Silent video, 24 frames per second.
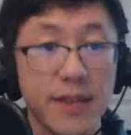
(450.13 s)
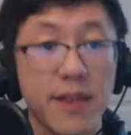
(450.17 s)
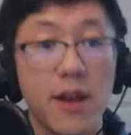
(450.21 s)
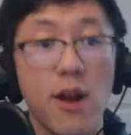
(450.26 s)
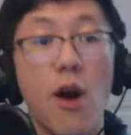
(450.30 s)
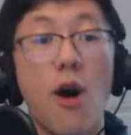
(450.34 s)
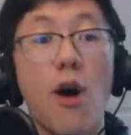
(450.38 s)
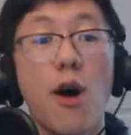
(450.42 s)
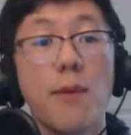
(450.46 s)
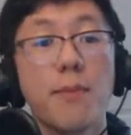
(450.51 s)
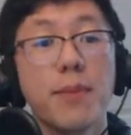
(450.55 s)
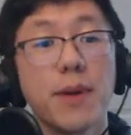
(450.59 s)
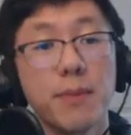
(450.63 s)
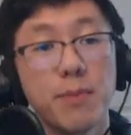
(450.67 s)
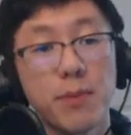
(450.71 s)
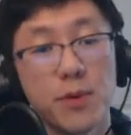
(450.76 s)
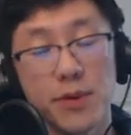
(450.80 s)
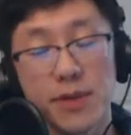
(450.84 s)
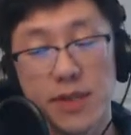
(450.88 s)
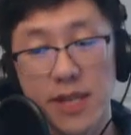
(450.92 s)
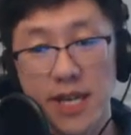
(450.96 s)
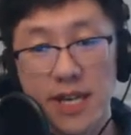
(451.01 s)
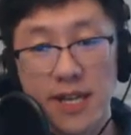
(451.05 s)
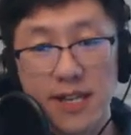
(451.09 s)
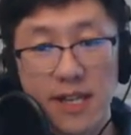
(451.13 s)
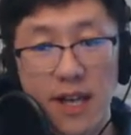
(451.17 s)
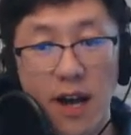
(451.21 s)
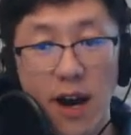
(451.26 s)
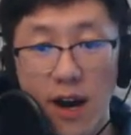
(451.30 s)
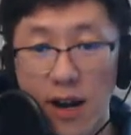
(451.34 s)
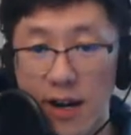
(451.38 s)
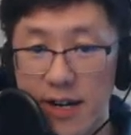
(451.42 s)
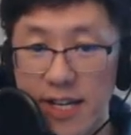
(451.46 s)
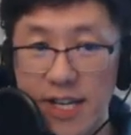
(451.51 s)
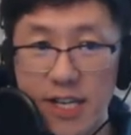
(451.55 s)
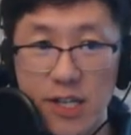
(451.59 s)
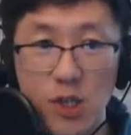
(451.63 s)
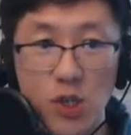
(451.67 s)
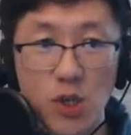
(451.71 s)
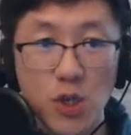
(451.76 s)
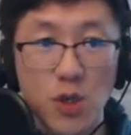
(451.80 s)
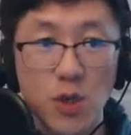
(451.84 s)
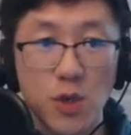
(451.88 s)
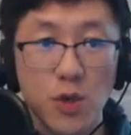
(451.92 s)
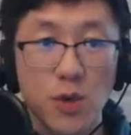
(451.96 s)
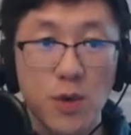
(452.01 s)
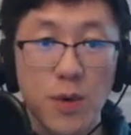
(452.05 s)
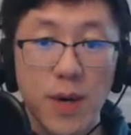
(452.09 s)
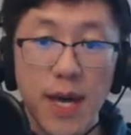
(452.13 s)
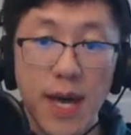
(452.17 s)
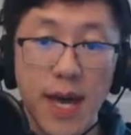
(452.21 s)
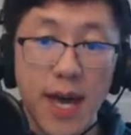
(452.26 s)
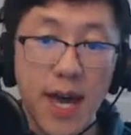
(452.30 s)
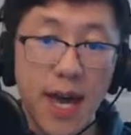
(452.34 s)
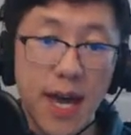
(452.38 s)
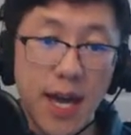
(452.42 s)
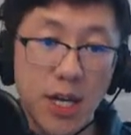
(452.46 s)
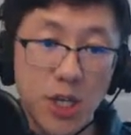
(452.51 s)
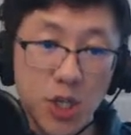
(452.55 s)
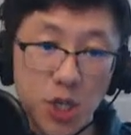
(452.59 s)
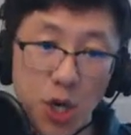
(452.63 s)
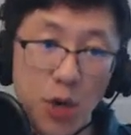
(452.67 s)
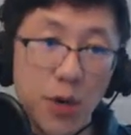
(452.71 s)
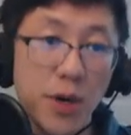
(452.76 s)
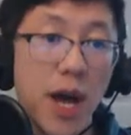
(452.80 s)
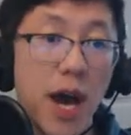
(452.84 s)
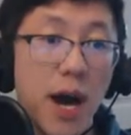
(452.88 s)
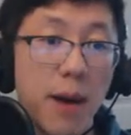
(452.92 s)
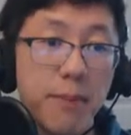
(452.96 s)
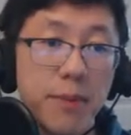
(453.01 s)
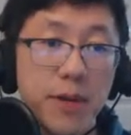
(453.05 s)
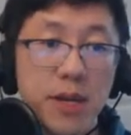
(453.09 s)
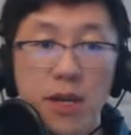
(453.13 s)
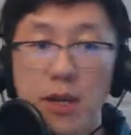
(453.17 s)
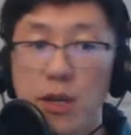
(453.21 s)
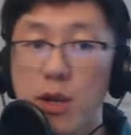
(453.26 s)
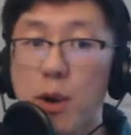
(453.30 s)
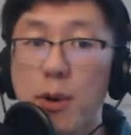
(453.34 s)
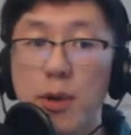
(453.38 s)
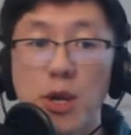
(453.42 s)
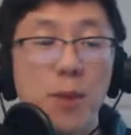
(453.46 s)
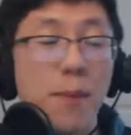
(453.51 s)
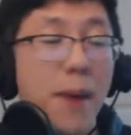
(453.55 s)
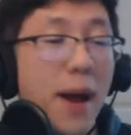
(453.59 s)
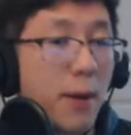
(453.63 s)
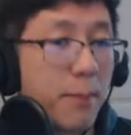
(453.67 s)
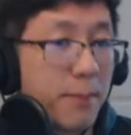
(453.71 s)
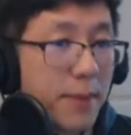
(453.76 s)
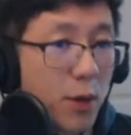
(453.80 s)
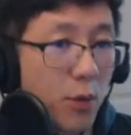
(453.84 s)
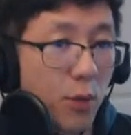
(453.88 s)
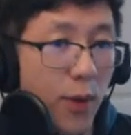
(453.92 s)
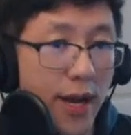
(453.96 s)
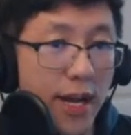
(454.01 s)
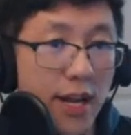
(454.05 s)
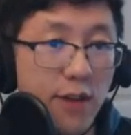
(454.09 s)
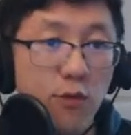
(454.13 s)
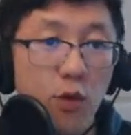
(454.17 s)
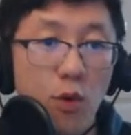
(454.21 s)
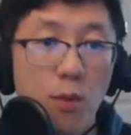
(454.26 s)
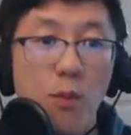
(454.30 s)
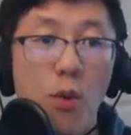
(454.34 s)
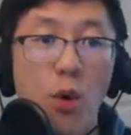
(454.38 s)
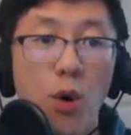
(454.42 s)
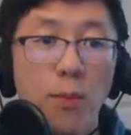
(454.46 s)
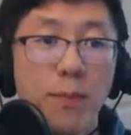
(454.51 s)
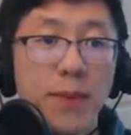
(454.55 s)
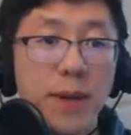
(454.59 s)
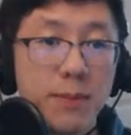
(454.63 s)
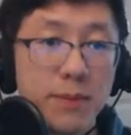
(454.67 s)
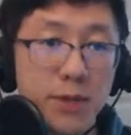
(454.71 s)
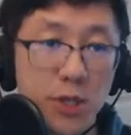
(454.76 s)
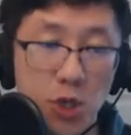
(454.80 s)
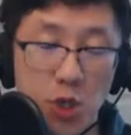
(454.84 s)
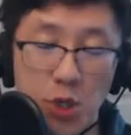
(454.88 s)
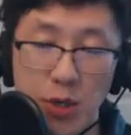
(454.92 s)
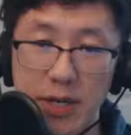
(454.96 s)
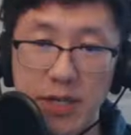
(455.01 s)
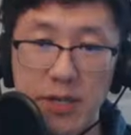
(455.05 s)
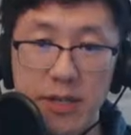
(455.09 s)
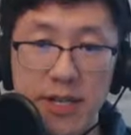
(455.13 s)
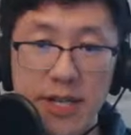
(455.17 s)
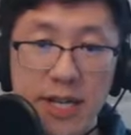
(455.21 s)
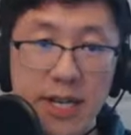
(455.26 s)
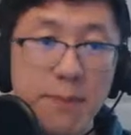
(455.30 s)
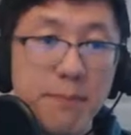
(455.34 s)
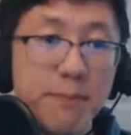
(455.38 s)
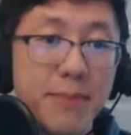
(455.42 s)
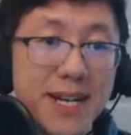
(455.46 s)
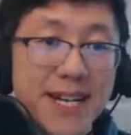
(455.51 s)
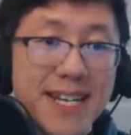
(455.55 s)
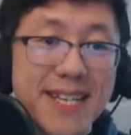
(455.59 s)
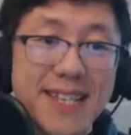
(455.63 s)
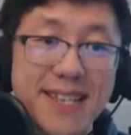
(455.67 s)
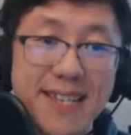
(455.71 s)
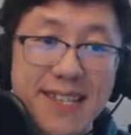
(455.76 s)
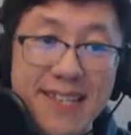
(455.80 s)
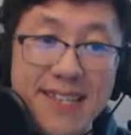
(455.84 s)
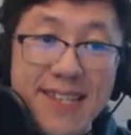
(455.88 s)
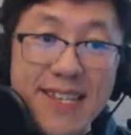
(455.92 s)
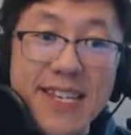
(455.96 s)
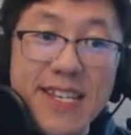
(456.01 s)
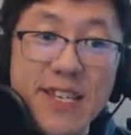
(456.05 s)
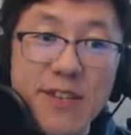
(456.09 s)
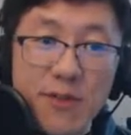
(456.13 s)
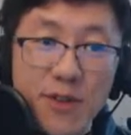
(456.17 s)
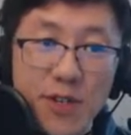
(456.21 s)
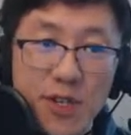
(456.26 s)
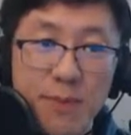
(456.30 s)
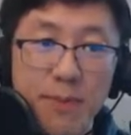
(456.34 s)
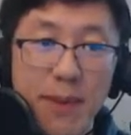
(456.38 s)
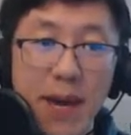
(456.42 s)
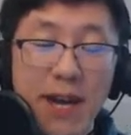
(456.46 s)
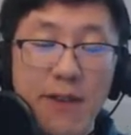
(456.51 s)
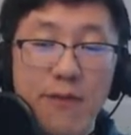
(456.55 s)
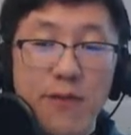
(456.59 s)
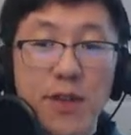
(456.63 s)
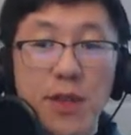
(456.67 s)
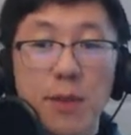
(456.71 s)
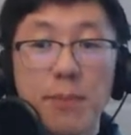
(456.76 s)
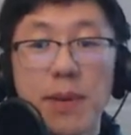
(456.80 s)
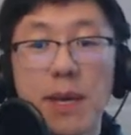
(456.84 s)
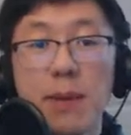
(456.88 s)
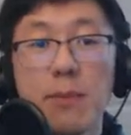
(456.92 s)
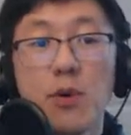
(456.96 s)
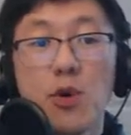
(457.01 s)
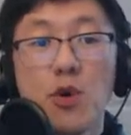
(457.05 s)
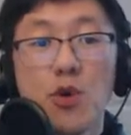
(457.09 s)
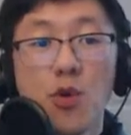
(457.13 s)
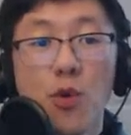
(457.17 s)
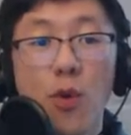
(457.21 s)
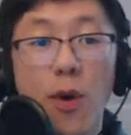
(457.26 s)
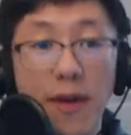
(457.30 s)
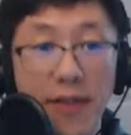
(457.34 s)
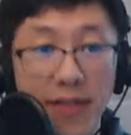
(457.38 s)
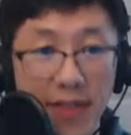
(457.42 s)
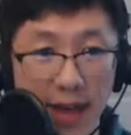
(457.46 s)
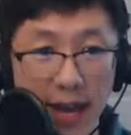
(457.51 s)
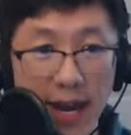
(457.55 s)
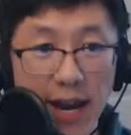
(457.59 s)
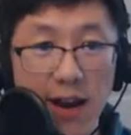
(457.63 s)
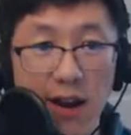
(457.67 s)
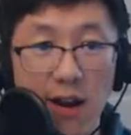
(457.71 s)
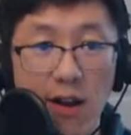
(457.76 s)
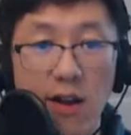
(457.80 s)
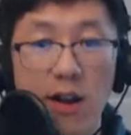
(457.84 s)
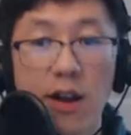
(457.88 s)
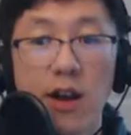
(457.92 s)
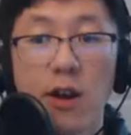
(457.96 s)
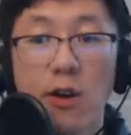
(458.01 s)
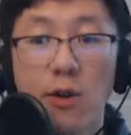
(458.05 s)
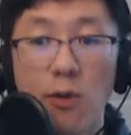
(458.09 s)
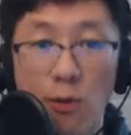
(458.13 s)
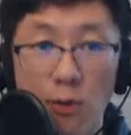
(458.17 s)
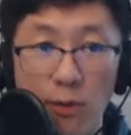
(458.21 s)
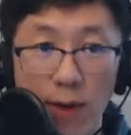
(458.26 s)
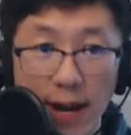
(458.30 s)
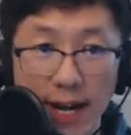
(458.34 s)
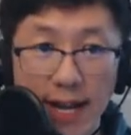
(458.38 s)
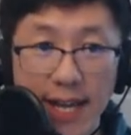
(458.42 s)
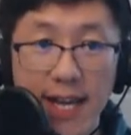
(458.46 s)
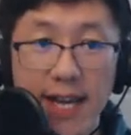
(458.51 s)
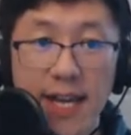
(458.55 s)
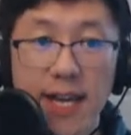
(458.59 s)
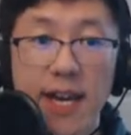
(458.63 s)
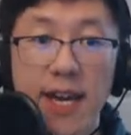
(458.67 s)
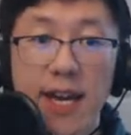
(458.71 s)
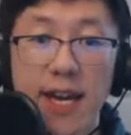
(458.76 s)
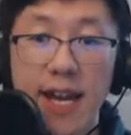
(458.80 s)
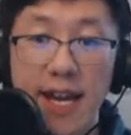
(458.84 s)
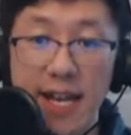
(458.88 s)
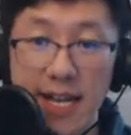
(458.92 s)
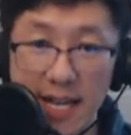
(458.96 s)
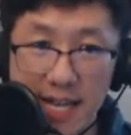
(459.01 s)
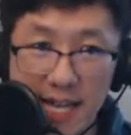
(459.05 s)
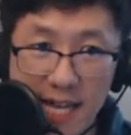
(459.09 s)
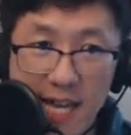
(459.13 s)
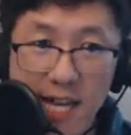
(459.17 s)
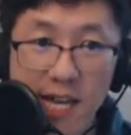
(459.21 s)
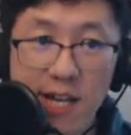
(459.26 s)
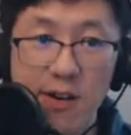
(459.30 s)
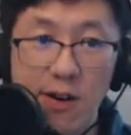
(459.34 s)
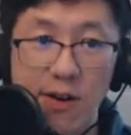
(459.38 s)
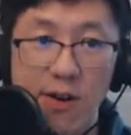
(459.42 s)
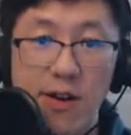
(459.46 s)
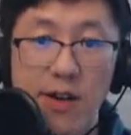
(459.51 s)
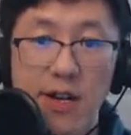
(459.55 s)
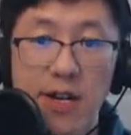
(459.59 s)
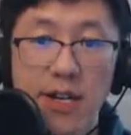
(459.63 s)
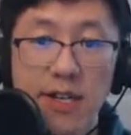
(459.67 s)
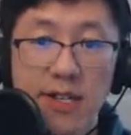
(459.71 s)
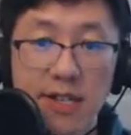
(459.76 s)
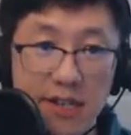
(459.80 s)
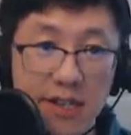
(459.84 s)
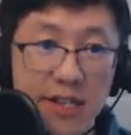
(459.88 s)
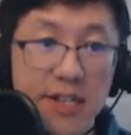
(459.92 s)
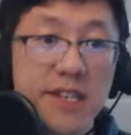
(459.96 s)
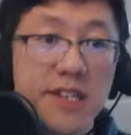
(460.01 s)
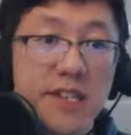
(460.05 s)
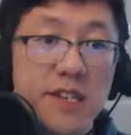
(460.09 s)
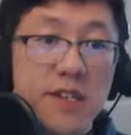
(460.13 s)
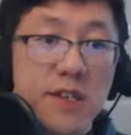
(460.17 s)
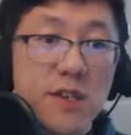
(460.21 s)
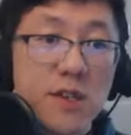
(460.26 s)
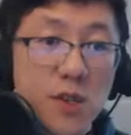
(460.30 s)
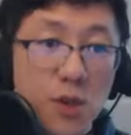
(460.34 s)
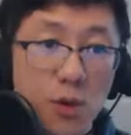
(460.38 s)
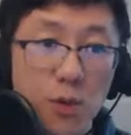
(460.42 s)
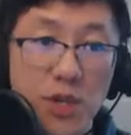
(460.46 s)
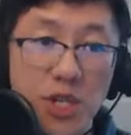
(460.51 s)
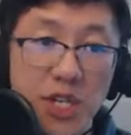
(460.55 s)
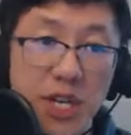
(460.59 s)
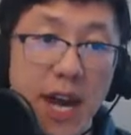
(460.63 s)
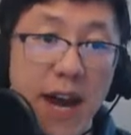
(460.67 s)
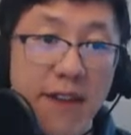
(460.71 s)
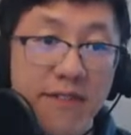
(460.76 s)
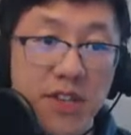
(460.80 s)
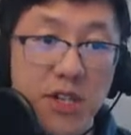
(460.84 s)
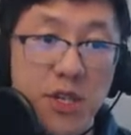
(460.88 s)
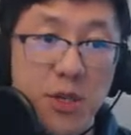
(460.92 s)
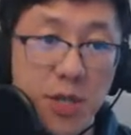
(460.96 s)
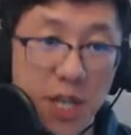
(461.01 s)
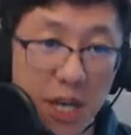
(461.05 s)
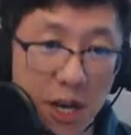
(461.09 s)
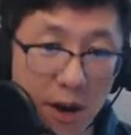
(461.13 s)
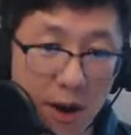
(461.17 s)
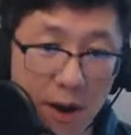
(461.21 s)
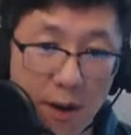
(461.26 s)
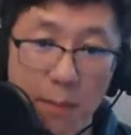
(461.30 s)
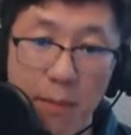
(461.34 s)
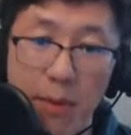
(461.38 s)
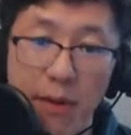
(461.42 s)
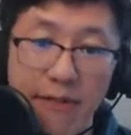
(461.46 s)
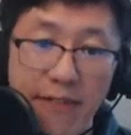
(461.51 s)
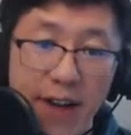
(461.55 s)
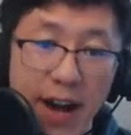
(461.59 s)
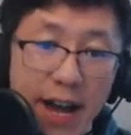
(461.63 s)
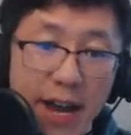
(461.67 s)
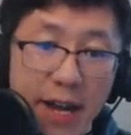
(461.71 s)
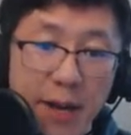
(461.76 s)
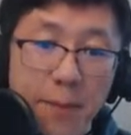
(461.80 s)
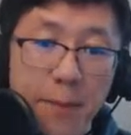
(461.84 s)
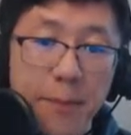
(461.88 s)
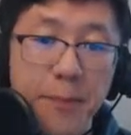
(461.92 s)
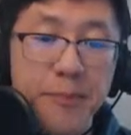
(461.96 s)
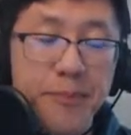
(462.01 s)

There are people in the audience who showed up. You know, you might be waiting for more people to trickle in, but it's a disrespect for the people who are there, ready and eager to listen to what you have to share and provide.